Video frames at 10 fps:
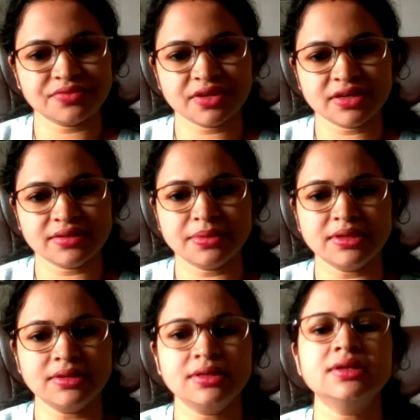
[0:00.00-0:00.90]
of the
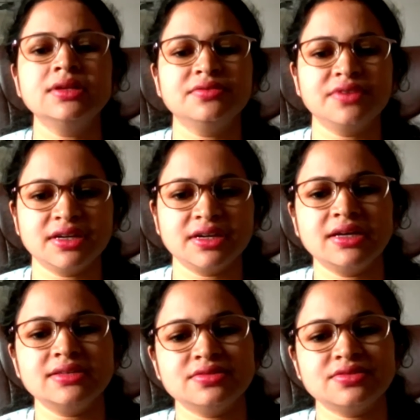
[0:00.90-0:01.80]
table,
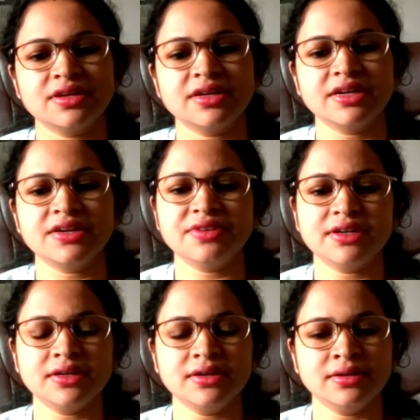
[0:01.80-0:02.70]
whereas truncate
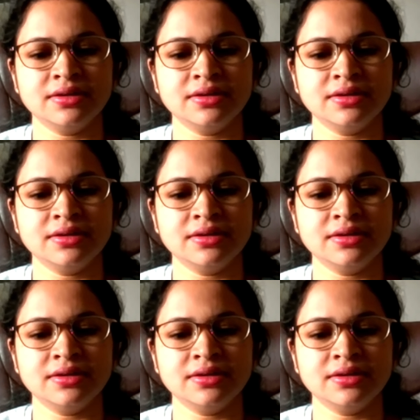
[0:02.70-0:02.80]
will